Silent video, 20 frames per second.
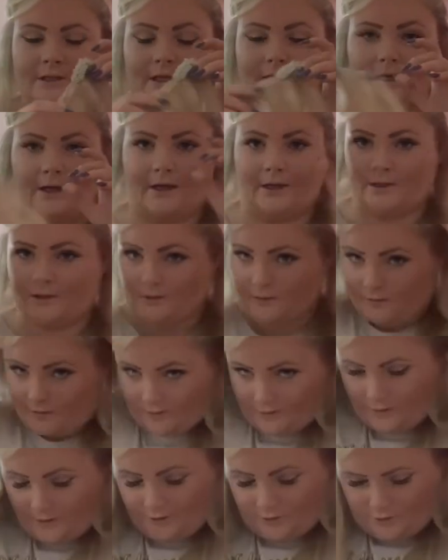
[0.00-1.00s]
and
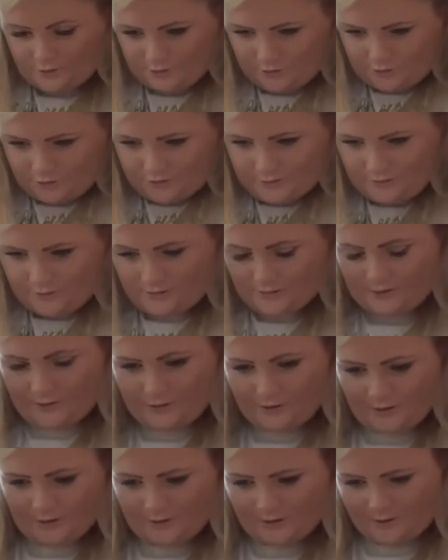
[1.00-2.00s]
I literally just
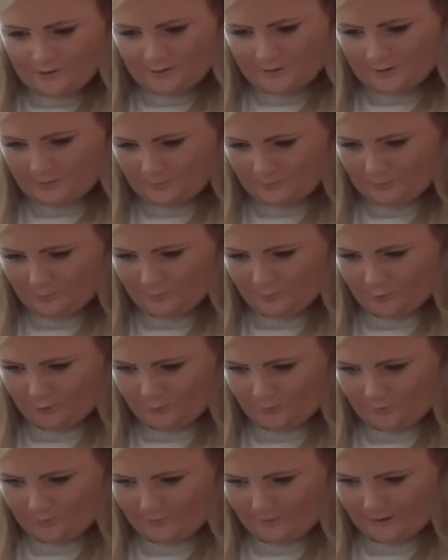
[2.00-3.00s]
pop
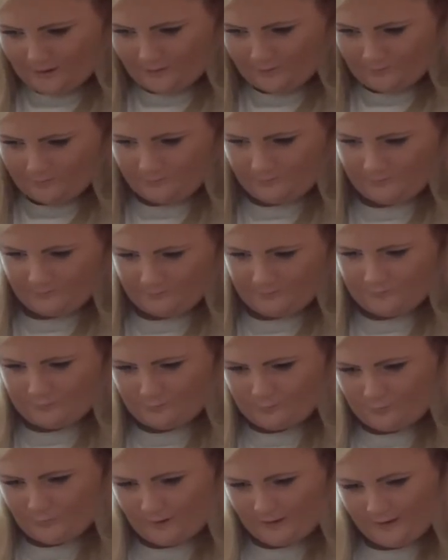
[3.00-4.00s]
them in
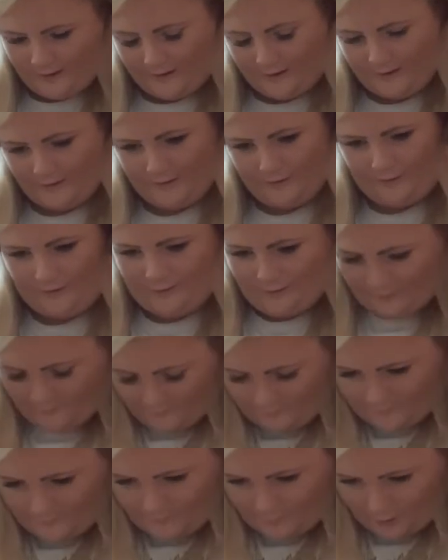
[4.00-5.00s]
where I've
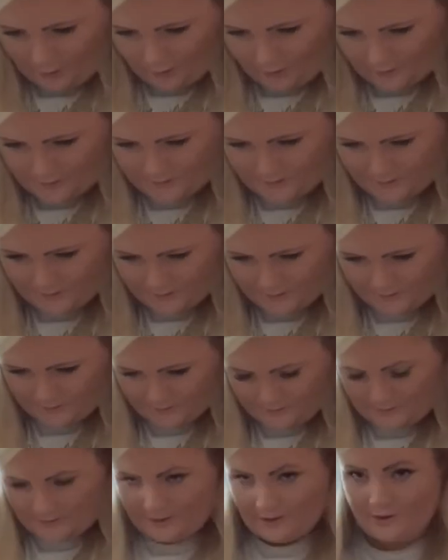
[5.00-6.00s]
parted
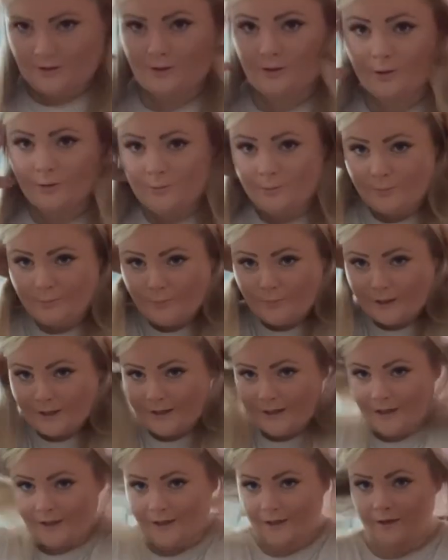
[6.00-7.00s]
my
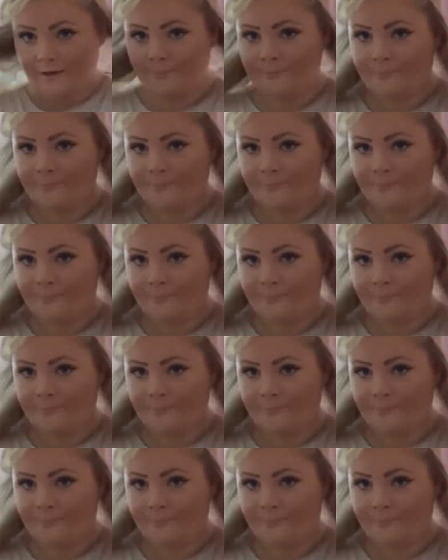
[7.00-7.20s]
hair.